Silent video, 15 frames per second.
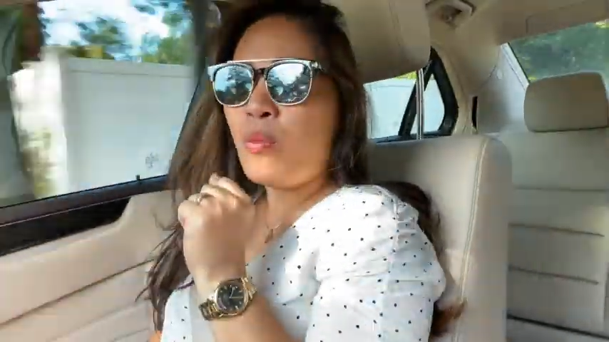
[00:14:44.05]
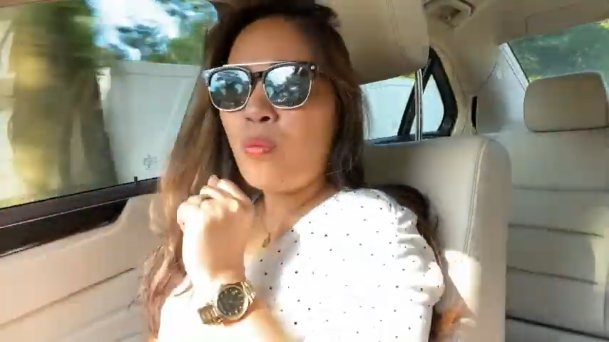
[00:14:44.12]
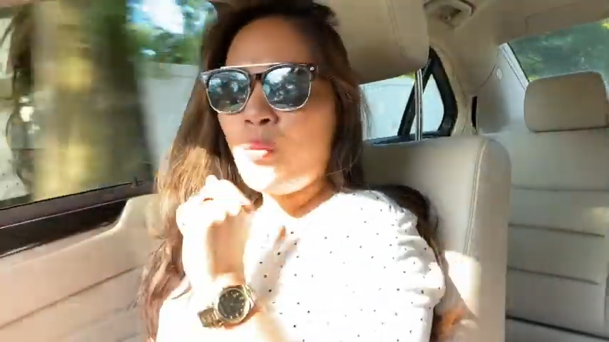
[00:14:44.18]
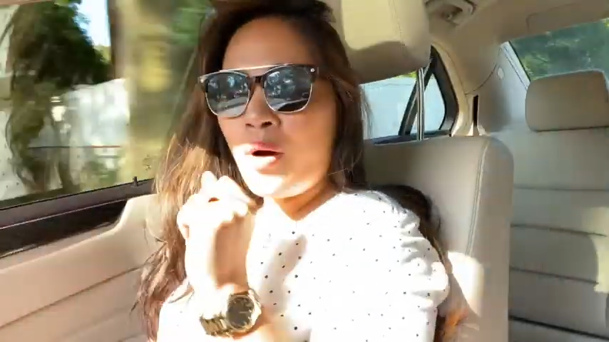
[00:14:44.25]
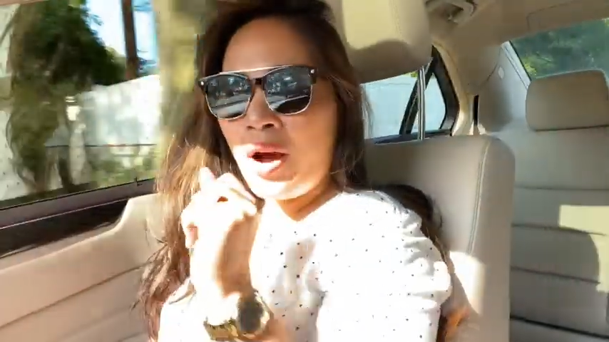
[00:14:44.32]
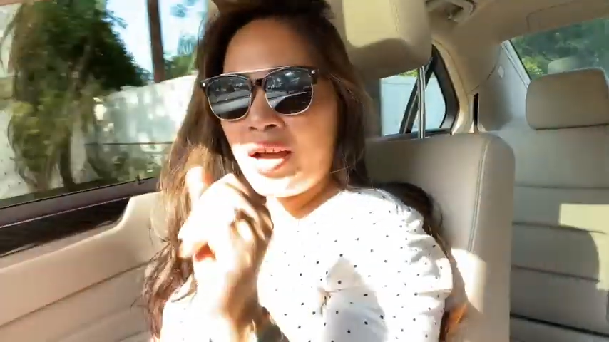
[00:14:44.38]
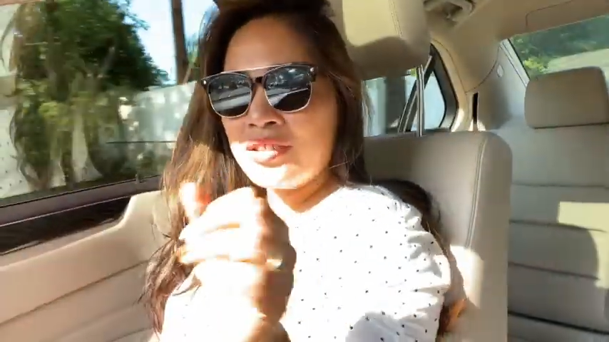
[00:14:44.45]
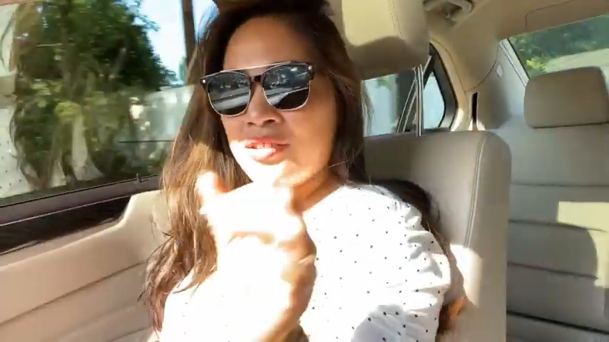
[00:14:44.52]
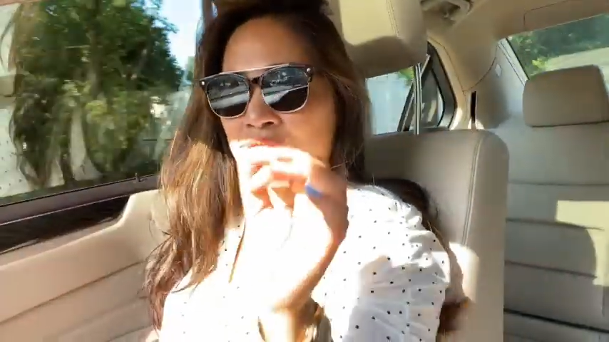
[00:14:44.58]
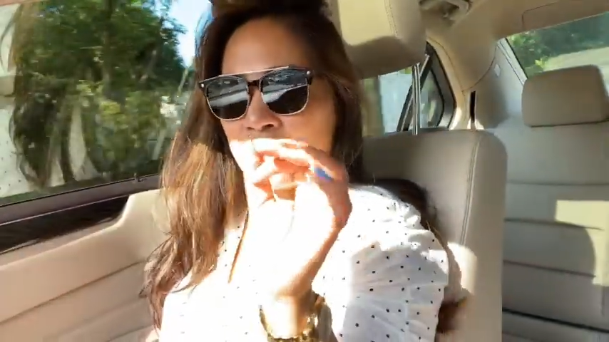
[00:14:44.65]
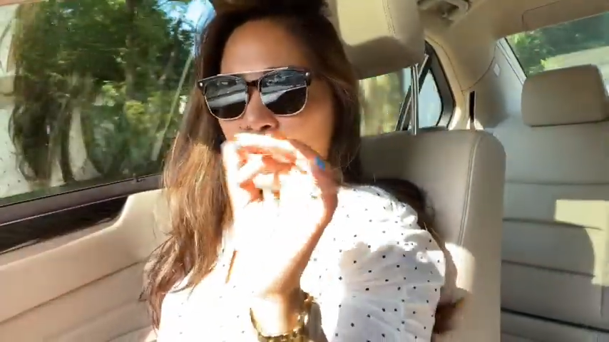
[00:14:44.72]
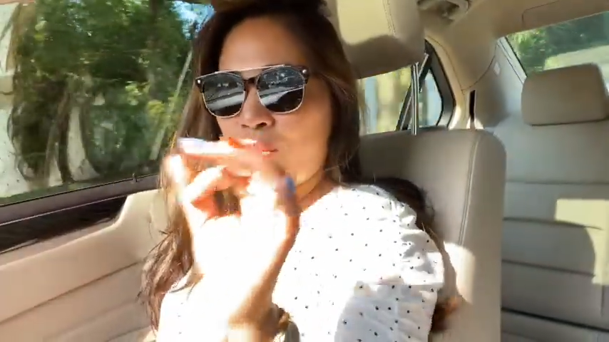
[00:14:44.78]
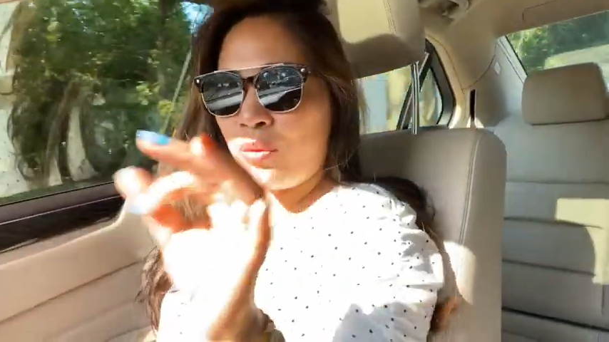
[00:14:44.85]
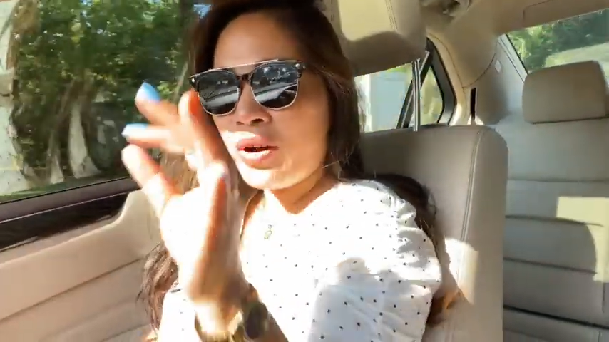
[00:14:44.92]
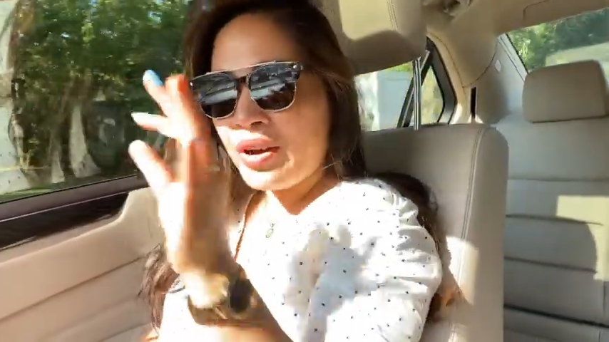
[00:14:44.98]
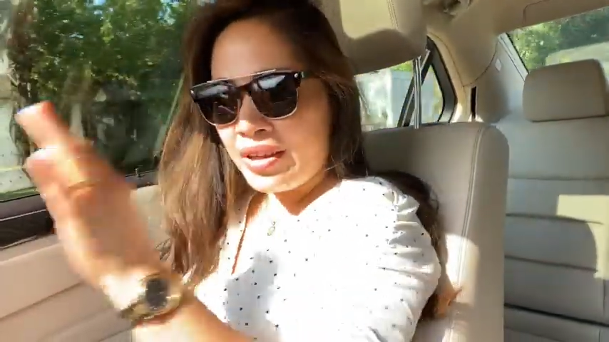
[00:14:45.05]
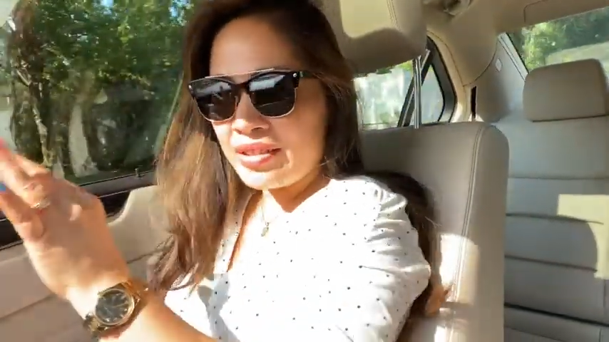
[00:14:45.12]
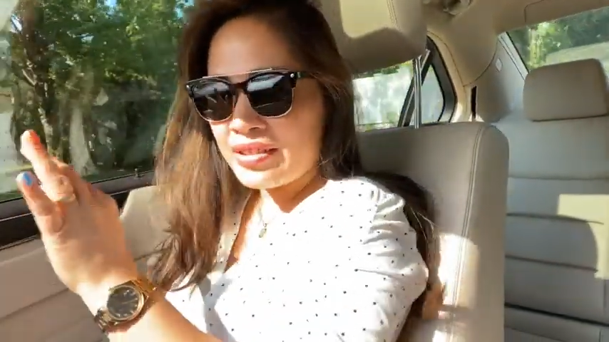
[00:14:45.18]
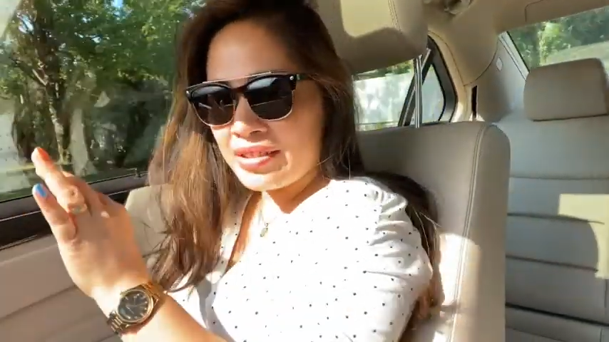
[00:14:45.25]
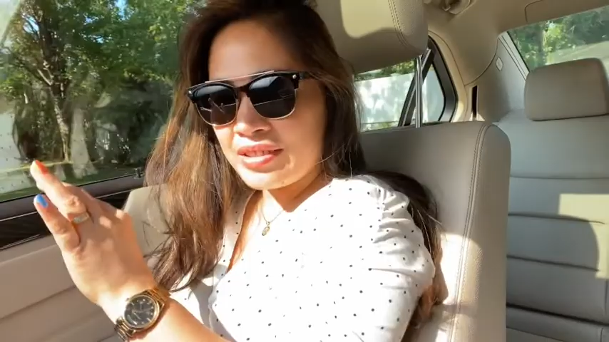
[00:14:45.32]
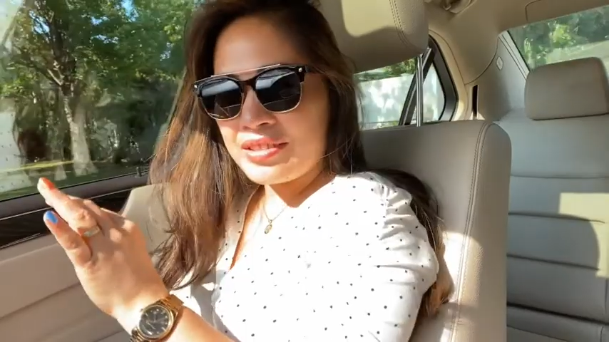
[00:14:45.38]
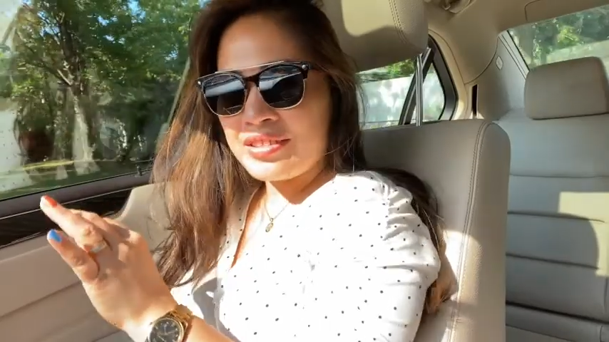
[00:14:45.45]
what she
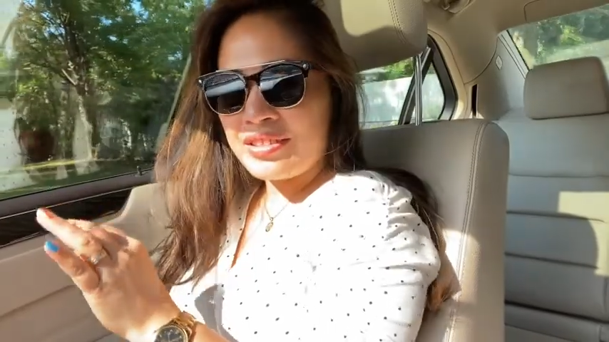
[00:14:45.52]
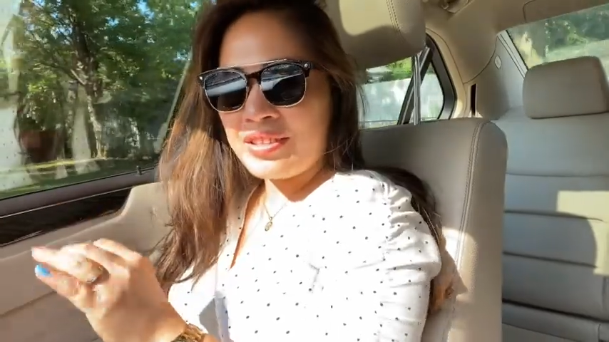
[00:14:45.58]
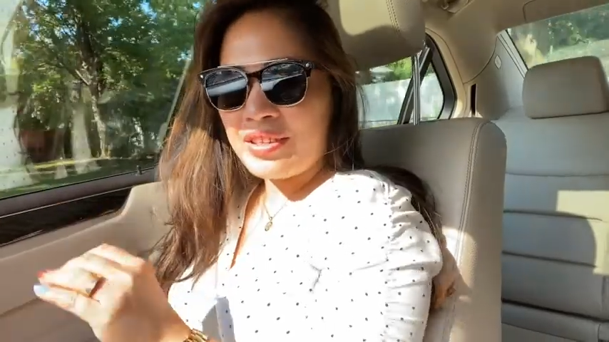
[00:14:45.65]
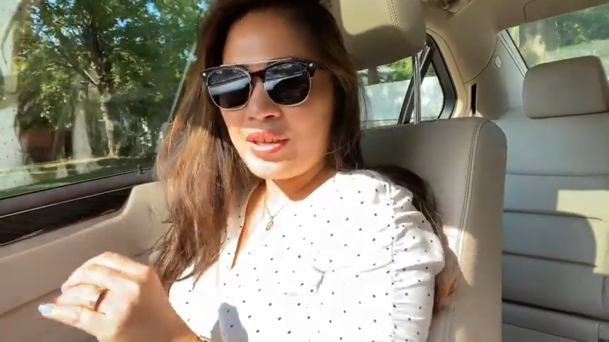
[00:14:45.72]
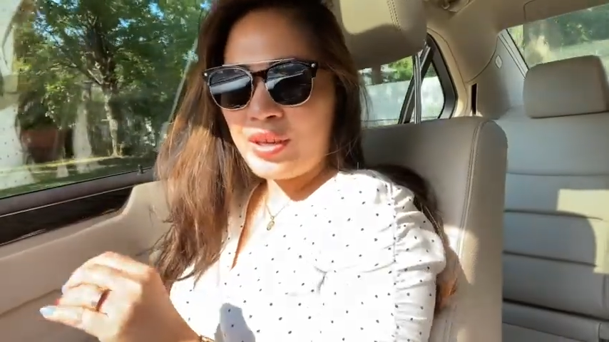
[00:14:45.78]
wants